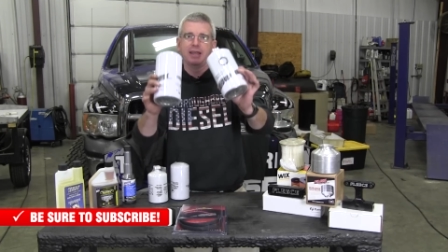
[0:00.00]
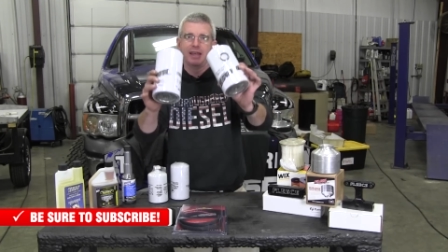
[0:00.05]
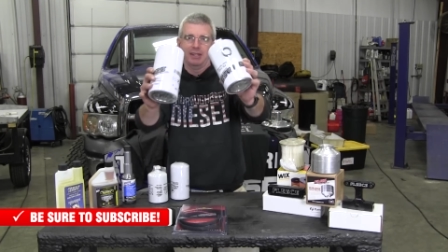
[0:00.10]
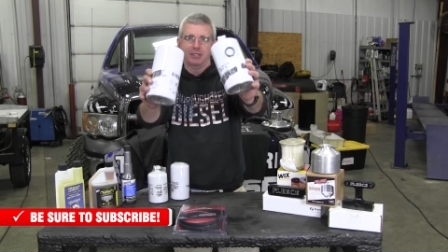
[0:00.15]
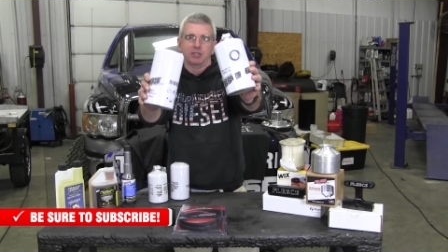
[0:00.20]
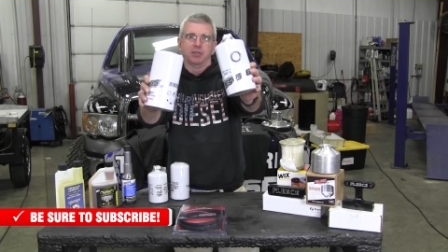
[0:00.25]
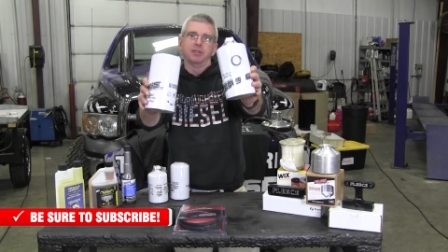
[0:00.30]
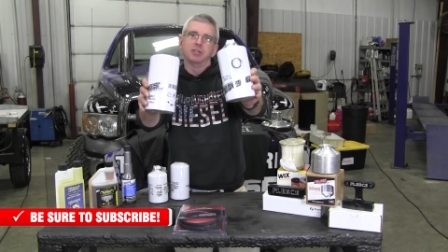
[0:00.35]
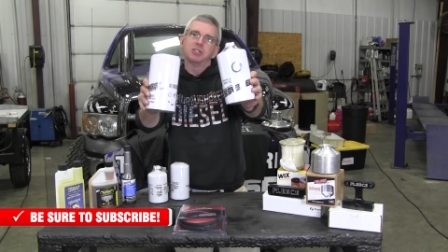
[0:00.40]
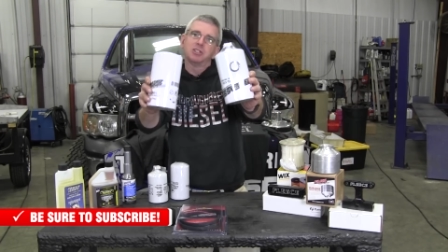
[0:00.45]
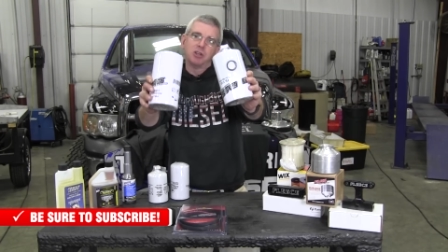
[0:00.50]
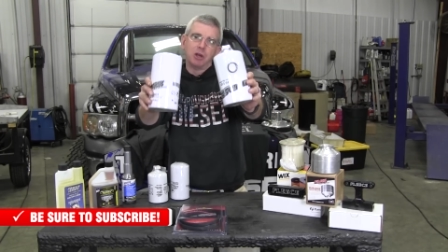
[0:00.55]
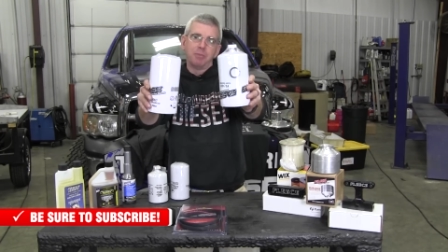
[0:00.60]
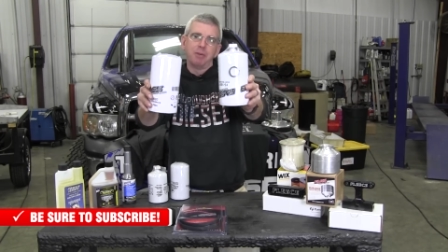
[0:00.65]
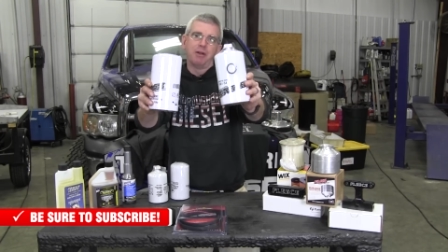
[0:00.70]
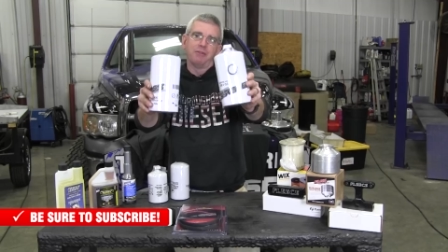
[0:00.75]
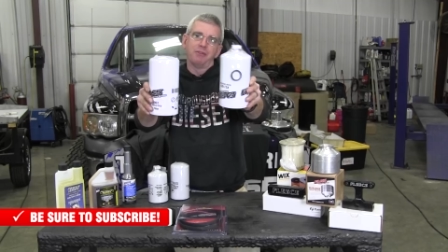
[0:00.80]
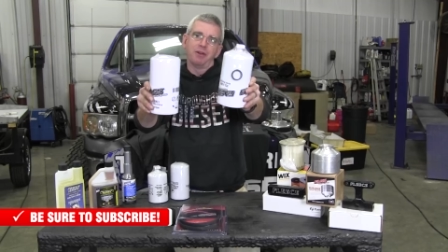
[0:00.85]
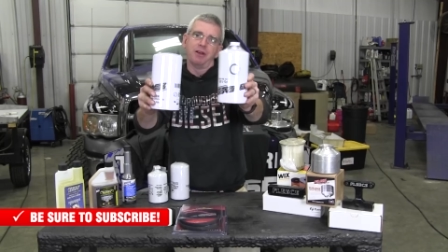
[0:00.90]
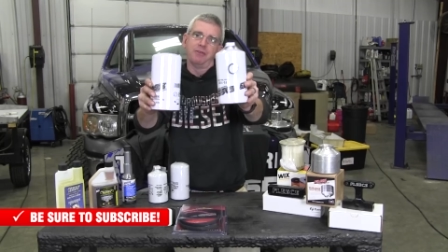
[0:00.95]
that, so this is going
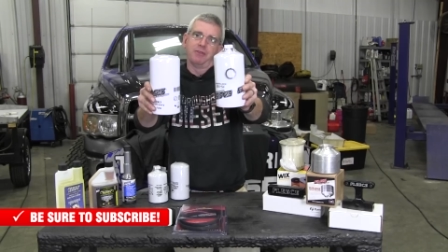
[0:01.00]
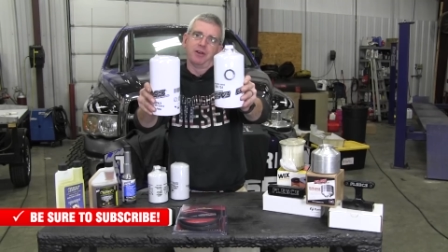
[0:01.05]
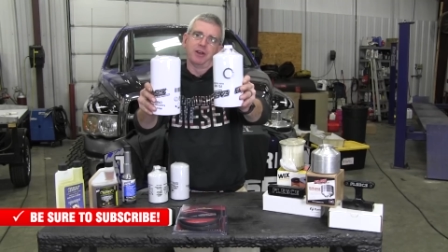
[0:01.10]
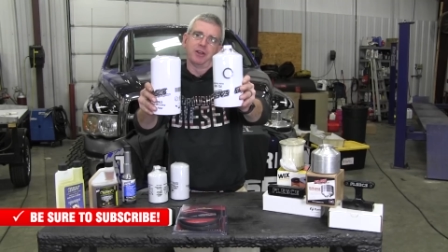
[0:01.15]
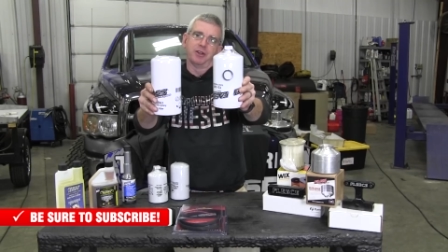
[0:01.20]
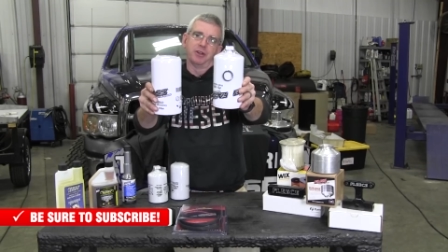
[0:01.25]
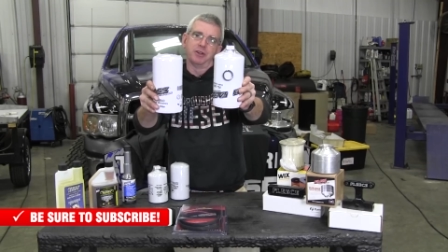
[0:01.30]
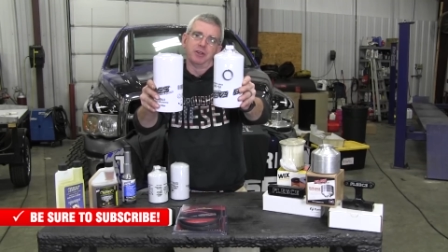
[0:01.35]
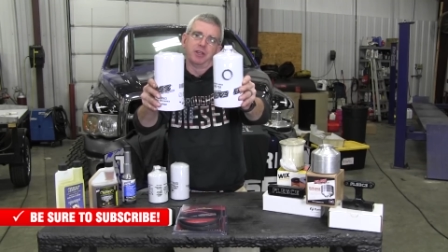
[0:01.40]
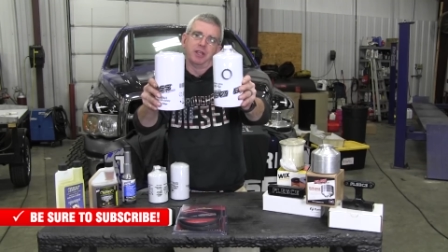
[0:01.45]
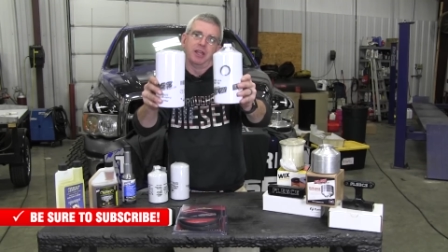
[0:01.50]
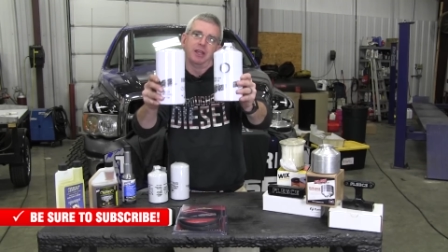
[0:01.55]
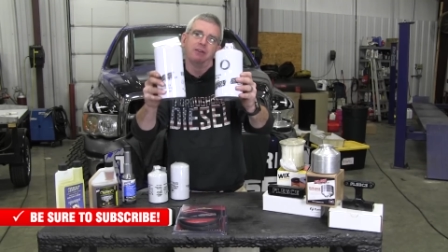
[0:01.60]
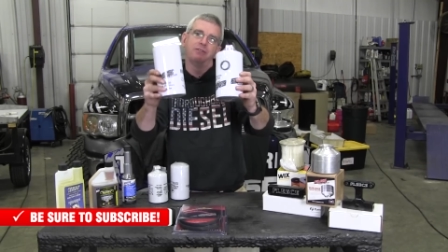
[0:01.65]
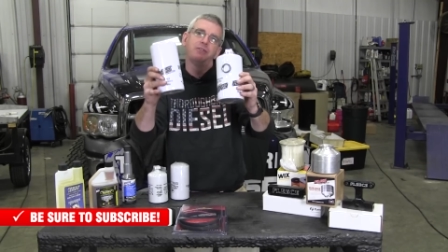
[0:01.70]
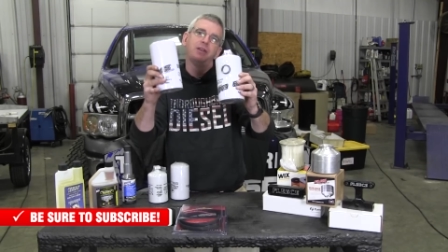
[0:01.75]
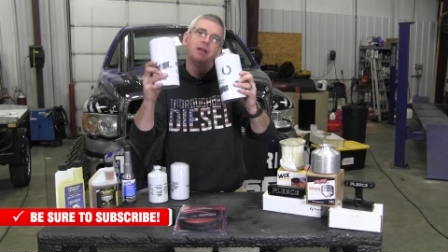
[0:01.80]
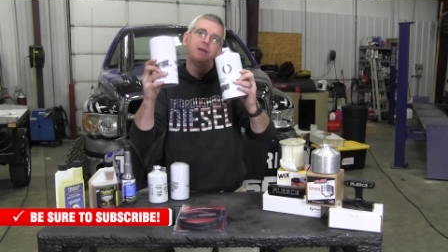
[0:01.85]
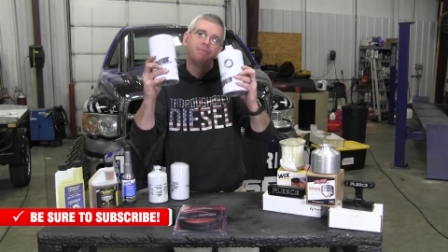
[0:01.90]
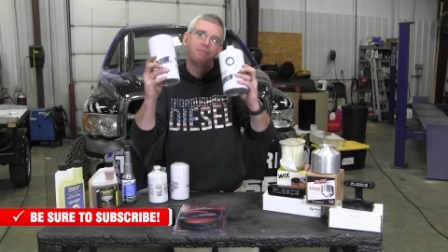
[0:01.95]
to be a very very good
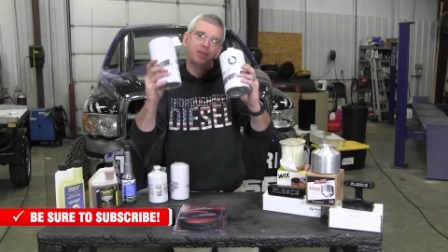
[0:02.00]
gift